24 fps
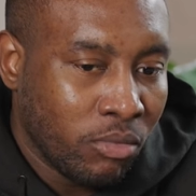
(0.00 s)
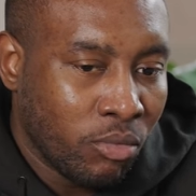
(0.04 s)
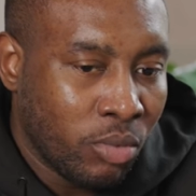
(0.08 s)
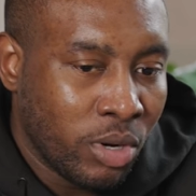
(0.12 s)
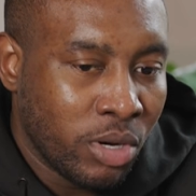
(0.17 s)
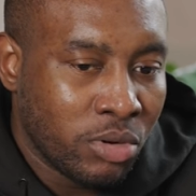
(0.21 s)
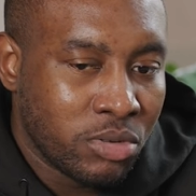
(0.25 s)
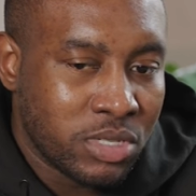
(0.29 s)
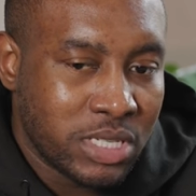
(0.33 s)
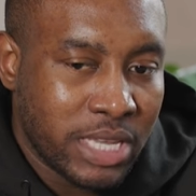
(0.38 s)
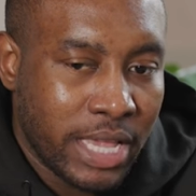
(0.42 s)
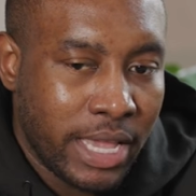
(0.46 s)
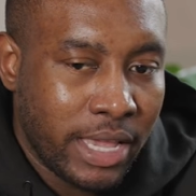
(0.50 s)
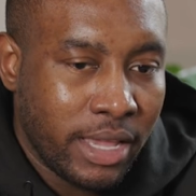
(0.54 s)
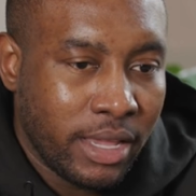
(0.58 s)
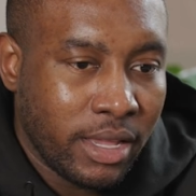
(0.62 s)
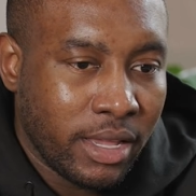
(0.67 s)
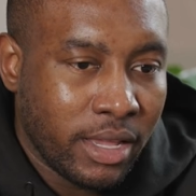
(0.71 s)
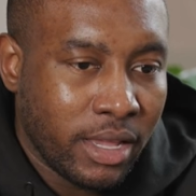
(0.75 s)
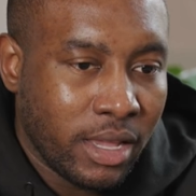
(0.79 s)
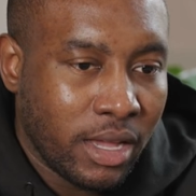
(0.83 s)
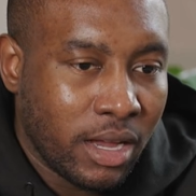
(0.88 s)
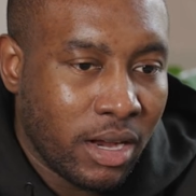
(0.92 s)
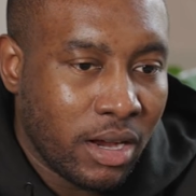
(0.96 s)
we'll
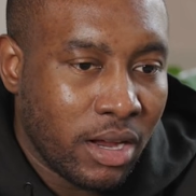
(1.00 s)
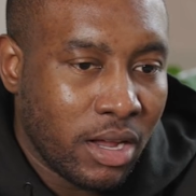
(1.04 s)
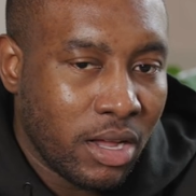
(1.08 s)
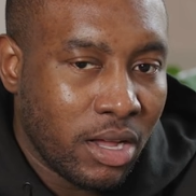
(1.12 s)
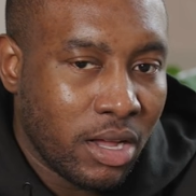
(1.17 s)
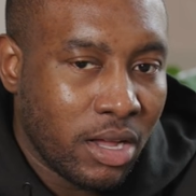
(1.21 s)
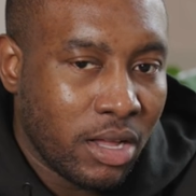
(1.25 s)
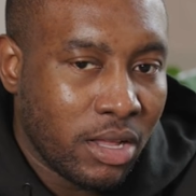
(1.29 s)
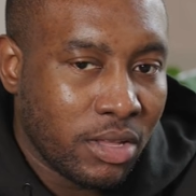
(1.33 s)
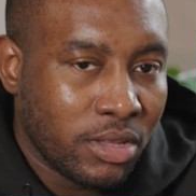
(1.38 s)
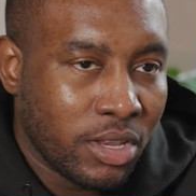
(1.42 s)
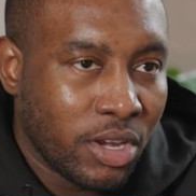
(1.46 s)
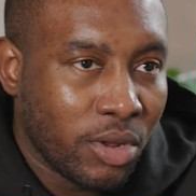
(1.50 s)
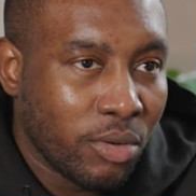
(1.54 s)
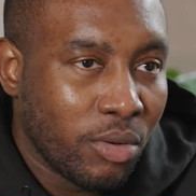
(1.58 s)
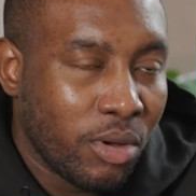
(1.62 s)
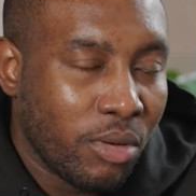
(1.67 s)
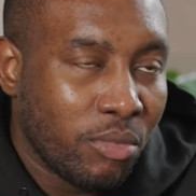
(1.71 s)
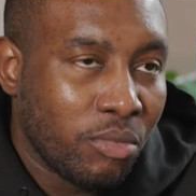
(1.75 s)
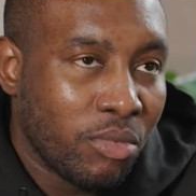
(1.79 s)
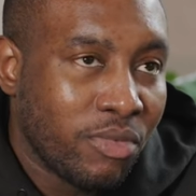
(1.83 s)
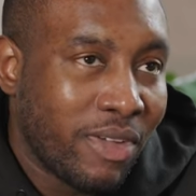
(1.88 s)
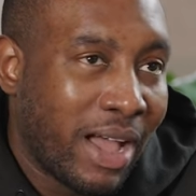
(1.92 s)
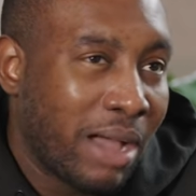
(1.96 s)
say, you
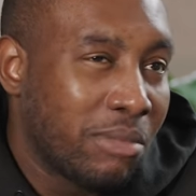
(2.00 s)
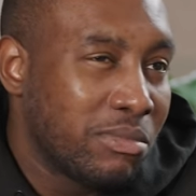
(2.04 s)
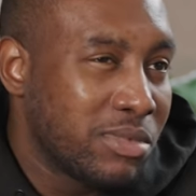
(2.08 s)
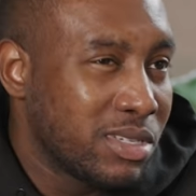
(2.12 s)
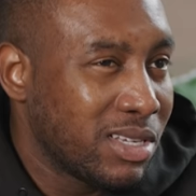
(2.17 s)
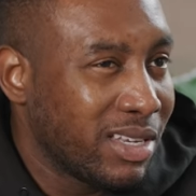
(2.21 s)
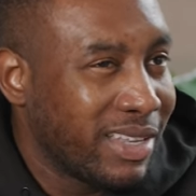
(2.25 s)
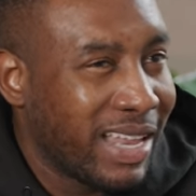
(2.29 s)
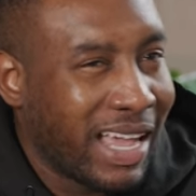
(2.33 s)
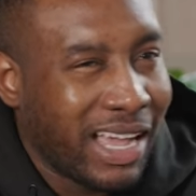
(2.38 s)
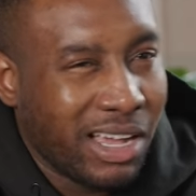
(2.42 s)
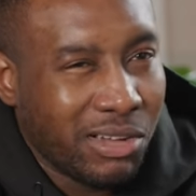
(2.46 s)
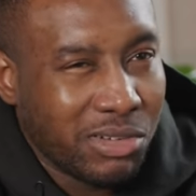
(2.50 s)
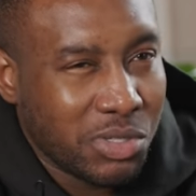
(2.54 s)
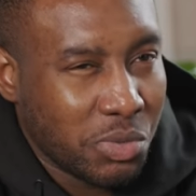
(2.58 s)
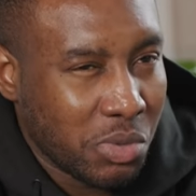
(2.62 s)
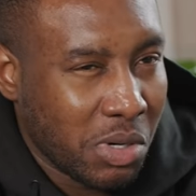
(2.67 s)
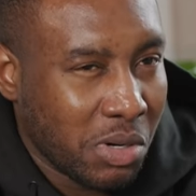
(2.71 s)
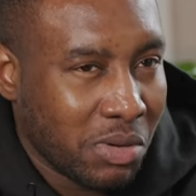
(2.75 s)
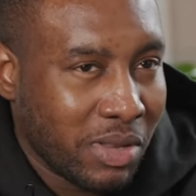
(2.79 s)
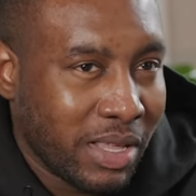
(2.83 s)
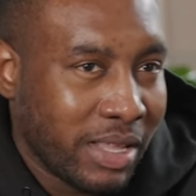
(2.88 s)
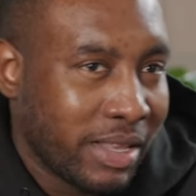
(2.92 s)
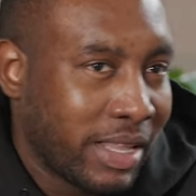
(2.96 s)
know, with Amazon now
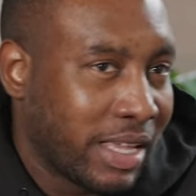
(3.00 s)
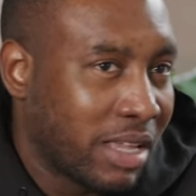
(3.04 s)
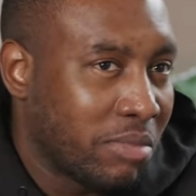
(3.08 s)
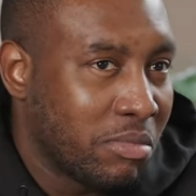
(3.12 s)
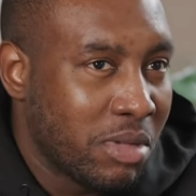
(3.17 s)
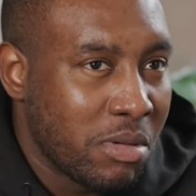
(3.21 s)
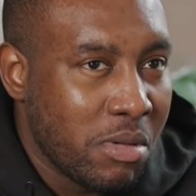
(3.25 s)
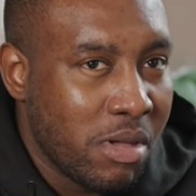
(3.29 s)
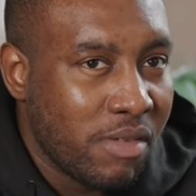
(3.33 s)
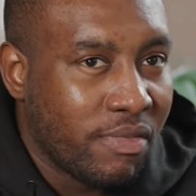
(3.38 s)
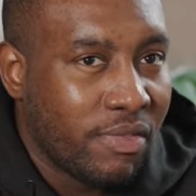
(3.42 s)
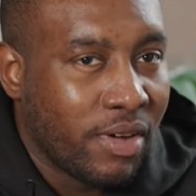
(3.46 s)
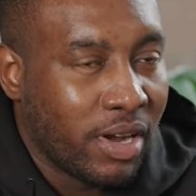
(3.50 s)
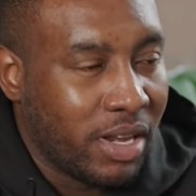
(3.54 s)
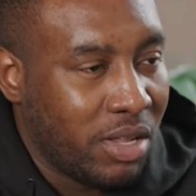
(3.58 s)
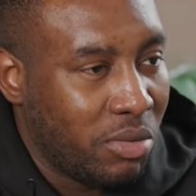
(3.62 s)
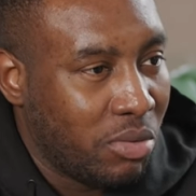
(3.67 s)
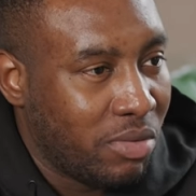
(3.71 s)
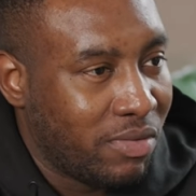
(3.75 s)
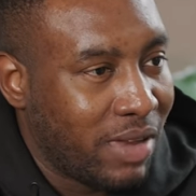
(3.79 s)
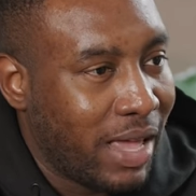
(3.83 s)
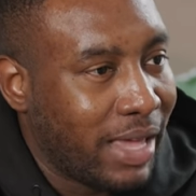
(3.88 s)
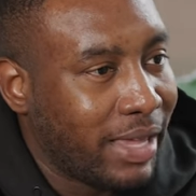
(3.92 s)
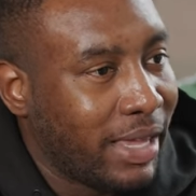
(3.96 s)
as well, they, they can be a bit
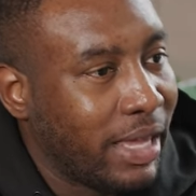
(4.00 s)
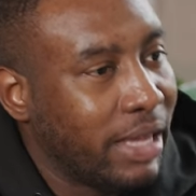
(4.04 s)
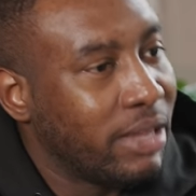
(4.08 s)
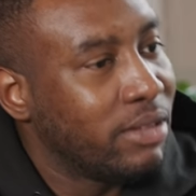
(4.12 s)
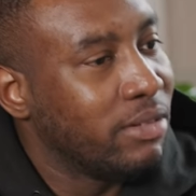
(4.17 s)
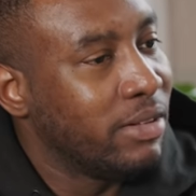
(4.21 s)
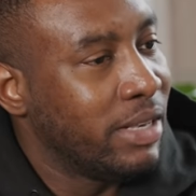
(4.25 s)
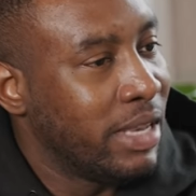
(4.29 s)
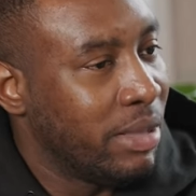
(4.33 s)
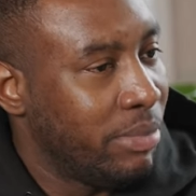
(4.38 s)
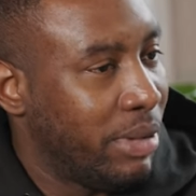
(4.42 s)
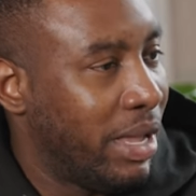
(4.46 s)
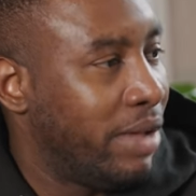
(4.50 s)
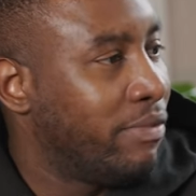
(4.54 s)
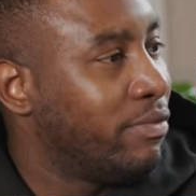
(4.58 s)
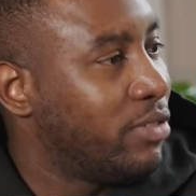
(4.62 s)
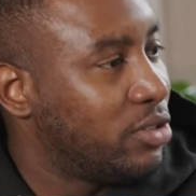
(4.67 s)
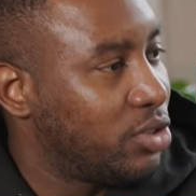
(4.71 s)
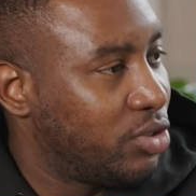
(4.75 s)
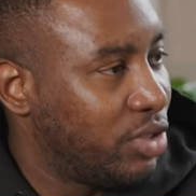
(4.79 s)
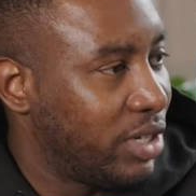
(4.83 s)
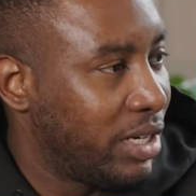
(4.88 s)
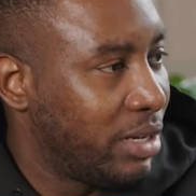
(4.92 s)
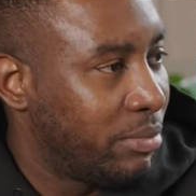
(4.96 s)
funny with like lim-
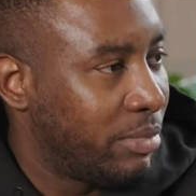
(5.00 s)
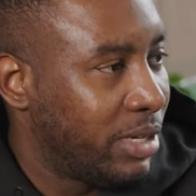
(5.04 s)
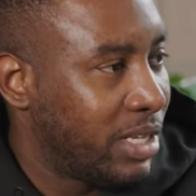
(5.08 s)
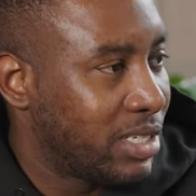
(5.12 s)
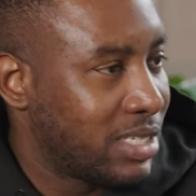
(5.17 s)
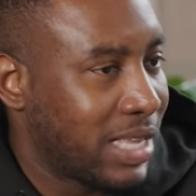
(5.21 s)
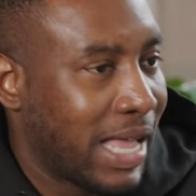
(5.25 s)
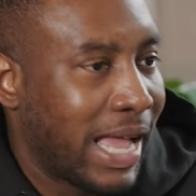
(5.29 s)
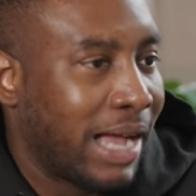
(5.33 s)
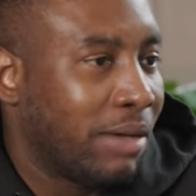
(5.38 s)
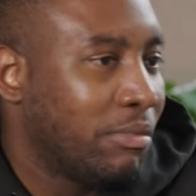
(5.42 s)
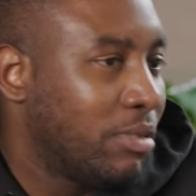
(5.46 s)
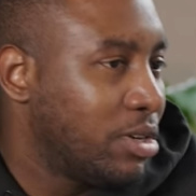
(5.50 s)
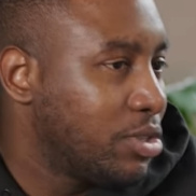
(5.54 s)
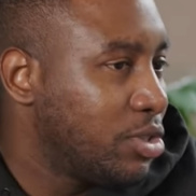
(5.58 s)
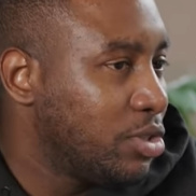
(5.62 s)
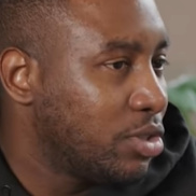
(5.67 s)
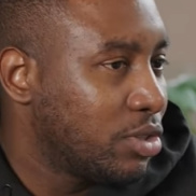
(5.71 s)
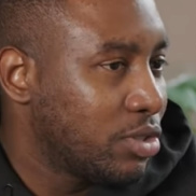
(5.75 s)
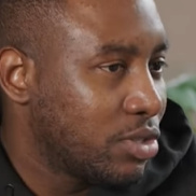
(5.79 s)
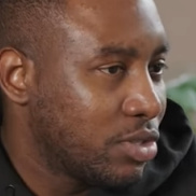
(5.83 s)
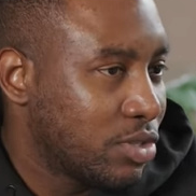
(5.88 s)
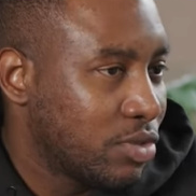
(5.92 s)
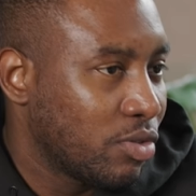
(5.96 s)
inventory limits, like how
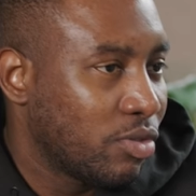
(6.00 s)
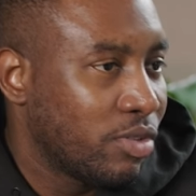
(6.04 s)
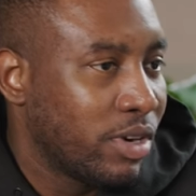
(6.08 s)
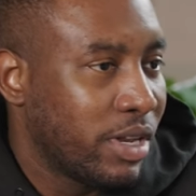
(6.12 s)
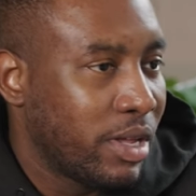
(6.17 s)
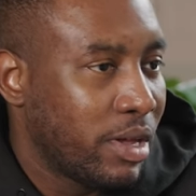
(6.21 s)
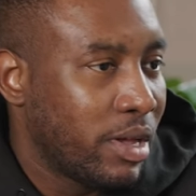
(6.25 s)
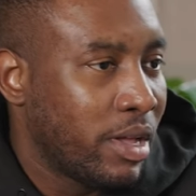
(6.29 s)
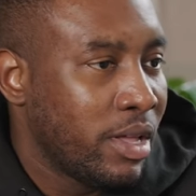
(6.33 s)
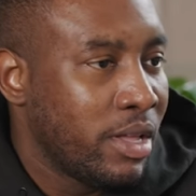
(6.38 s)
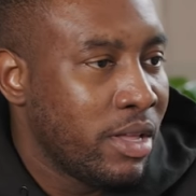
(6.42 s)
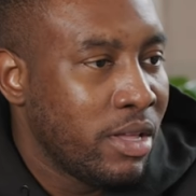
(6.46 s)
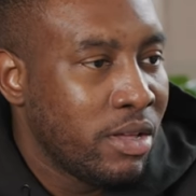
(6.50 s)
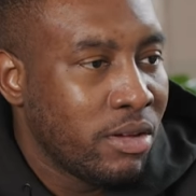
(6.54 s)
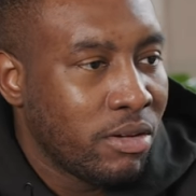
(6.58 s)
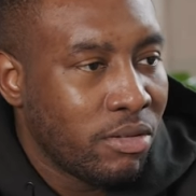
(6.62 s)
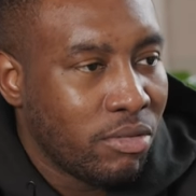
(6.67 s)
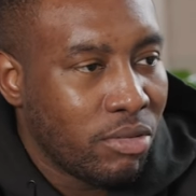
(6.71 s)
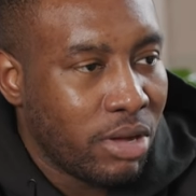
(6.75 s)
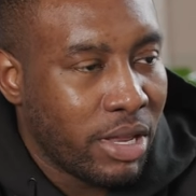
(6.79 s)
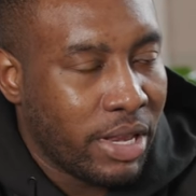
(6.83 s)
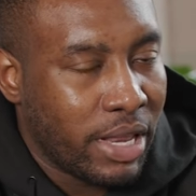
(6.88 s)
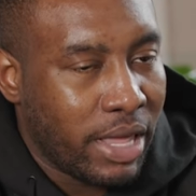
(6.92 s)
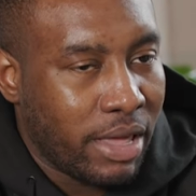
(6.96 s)
much you can store in their,
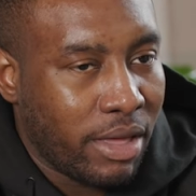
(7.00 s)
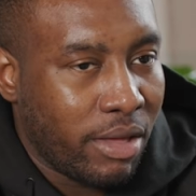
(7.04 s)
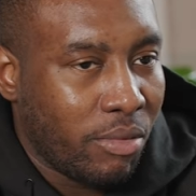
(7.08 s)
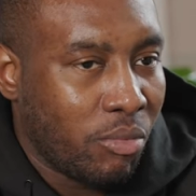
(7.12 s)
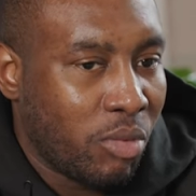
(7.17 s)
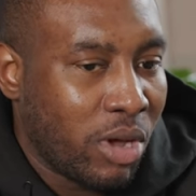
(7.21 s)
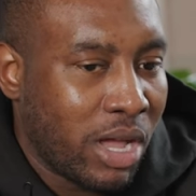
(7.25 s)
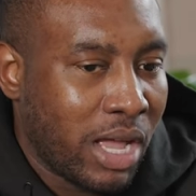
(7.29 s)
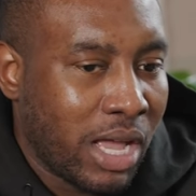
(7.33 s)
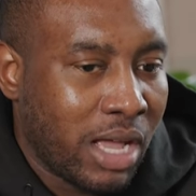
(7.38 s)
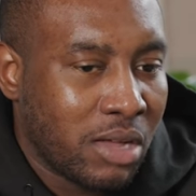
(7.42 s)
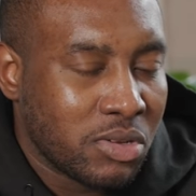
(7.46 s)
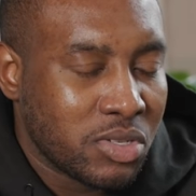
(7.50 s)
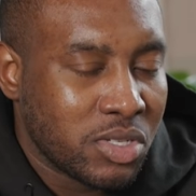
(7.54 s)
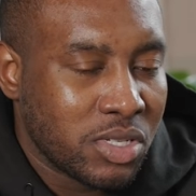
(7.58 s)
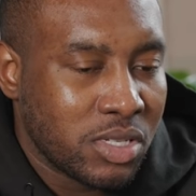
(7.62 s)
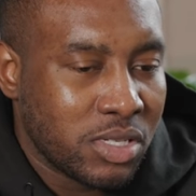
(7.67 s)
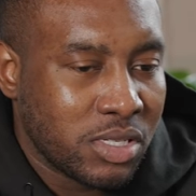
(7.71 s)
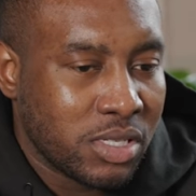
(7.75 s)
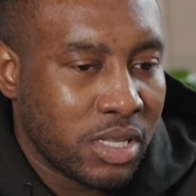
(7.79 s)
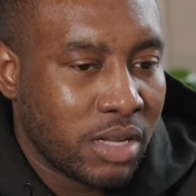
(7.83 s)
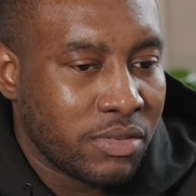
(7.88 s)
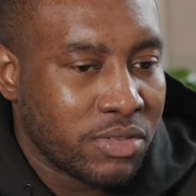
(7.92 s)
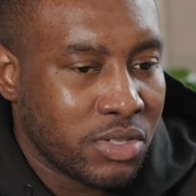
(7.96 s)
in their
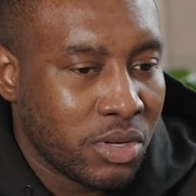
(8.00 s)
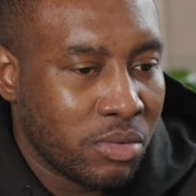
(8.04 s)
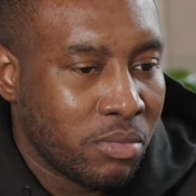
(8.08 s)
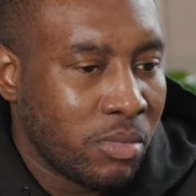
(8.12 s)
warehouses and stuff.